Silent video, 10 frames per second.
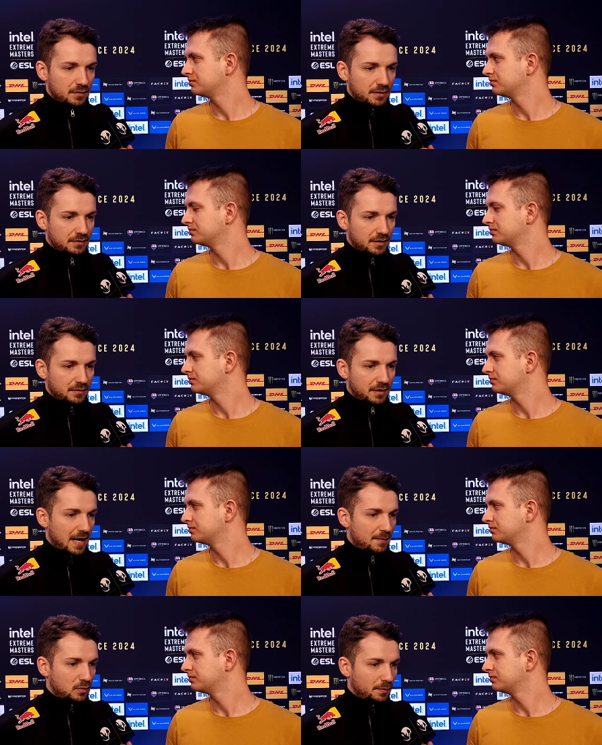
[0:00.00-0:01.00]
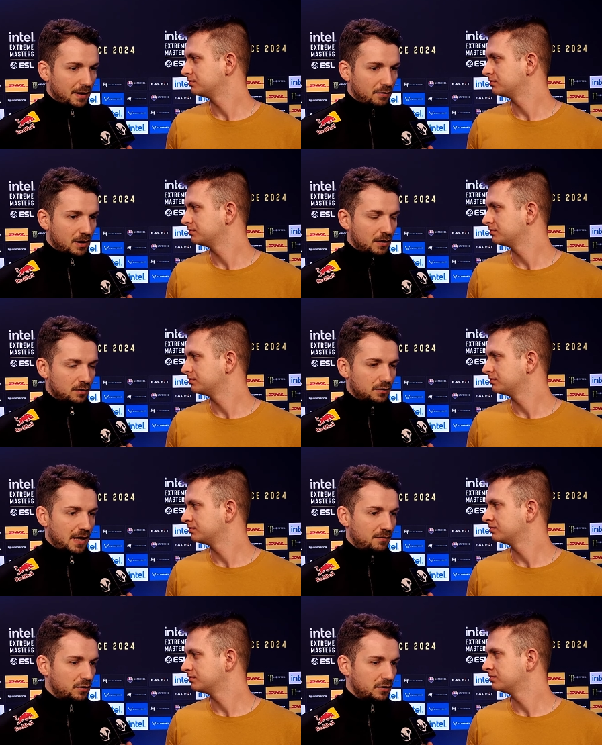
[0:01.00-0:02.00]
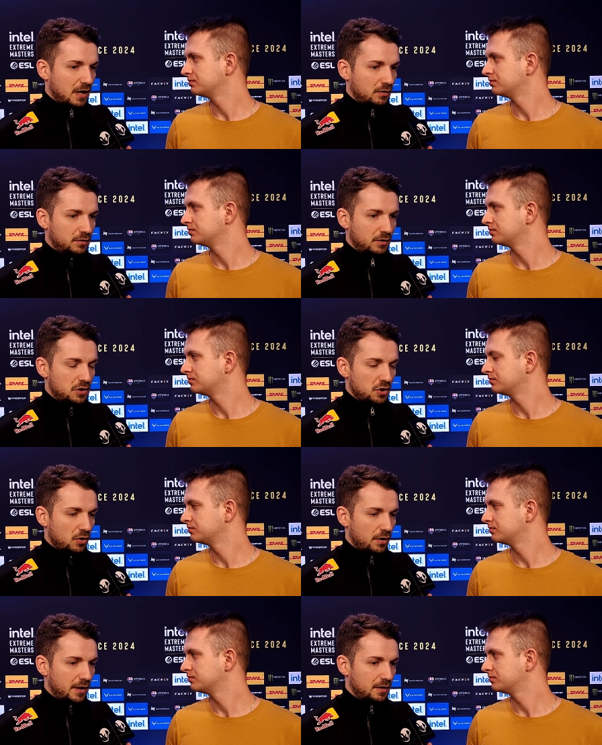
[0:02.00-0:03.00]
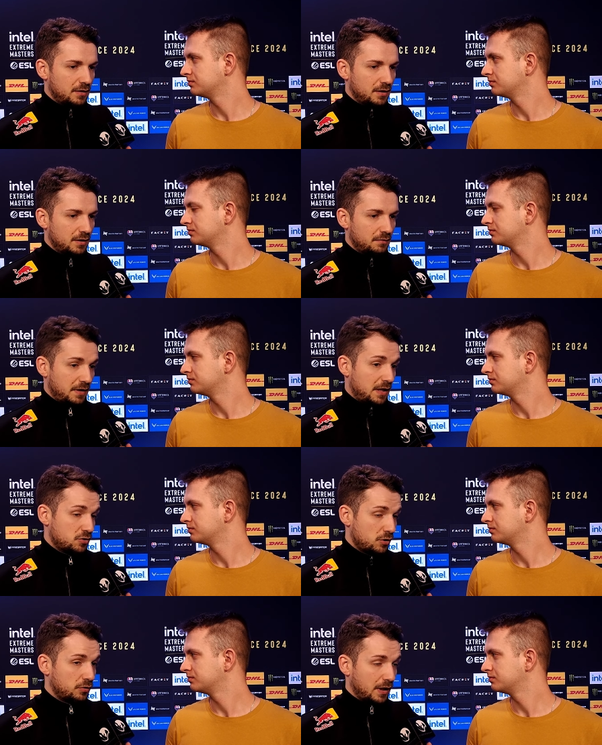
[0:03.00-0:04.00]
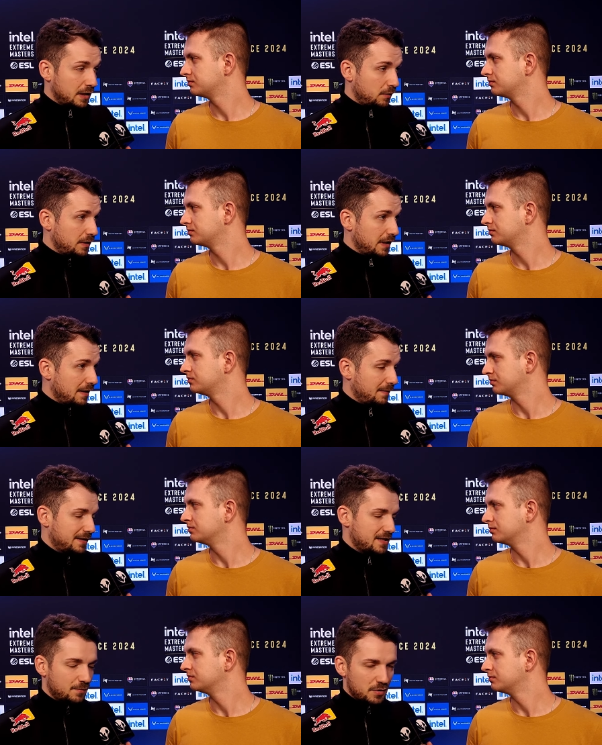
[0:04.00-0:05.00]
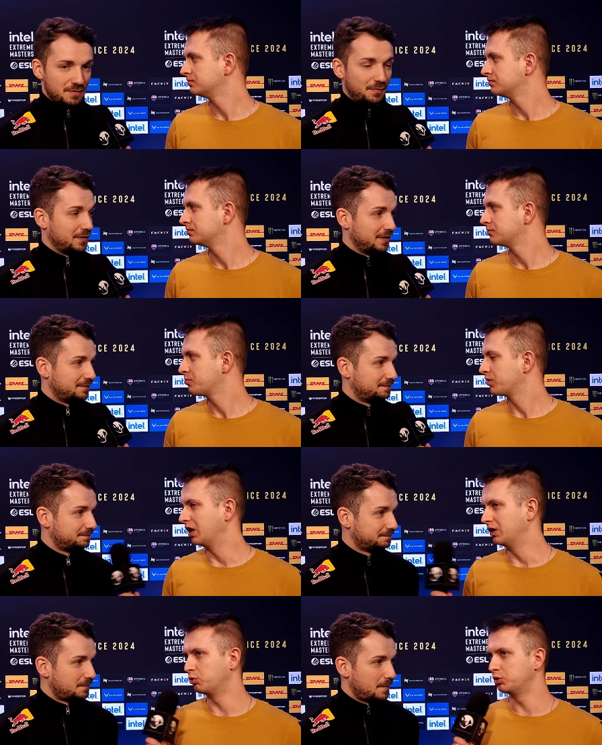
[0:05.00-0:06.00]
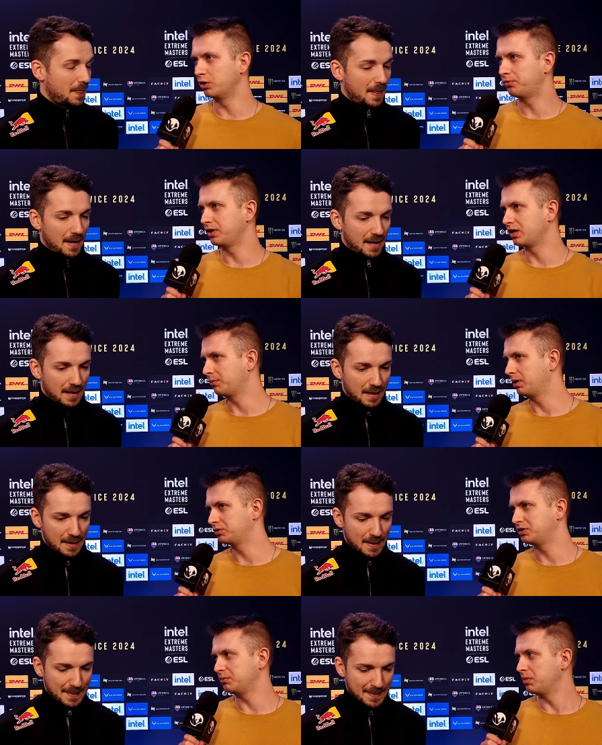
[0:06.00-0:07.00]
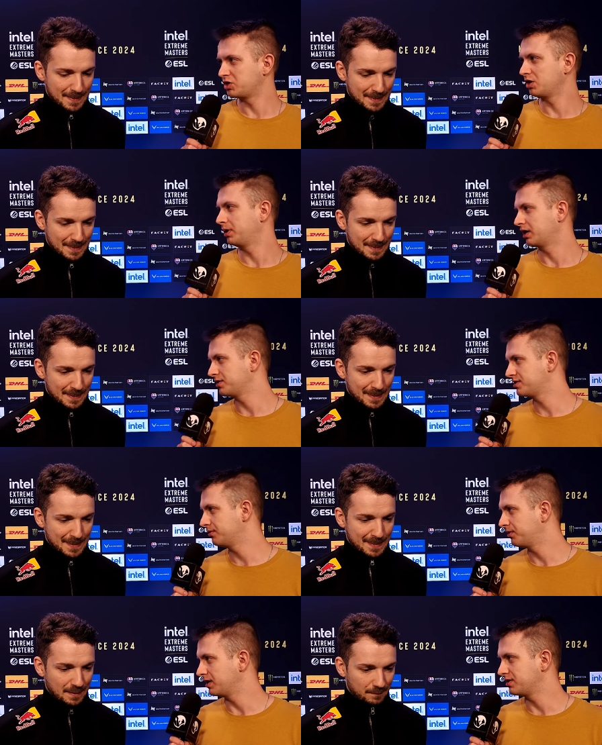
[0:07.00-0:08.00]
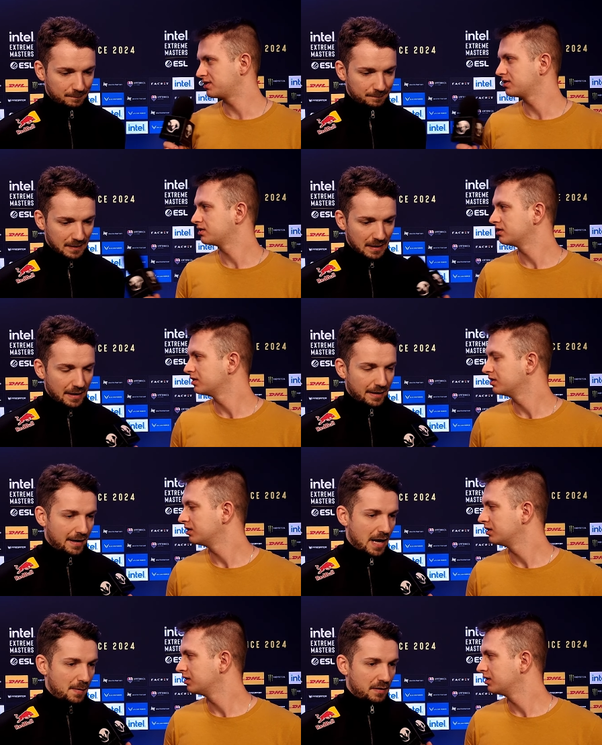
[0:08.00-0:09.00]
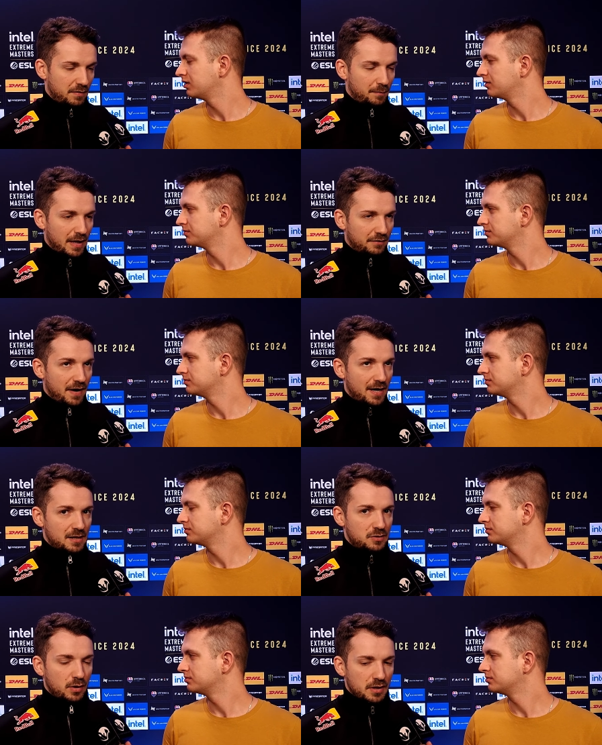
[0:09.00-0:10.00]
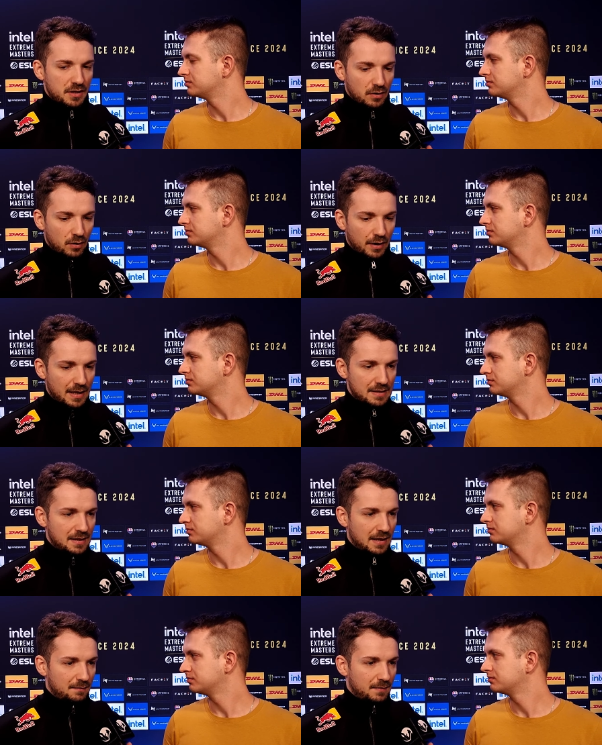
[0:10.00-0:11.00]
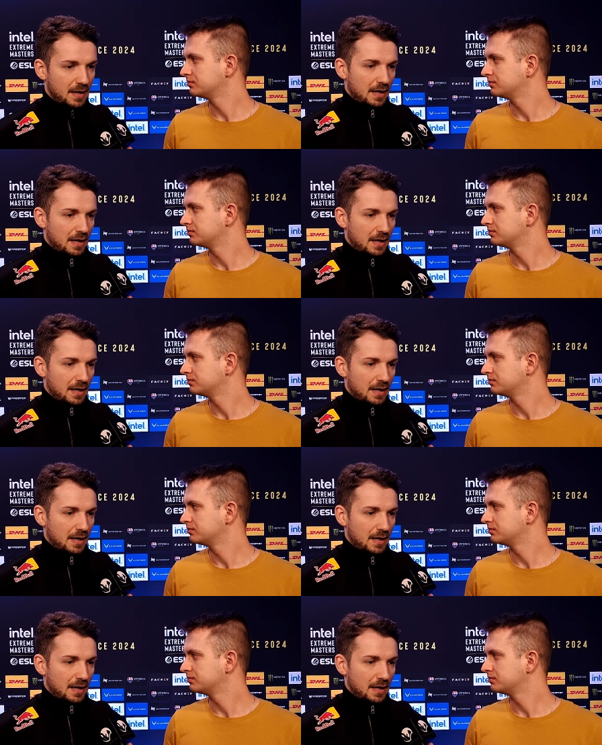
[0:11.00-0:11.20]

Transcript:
Speaker 1: the, the, the game to be really good. I want crowd to enjoy, and uh, we enjoy together with them, and that's the most important. And what do you think about the matchup against the FaZe? I mean, we played finals two years ago against them.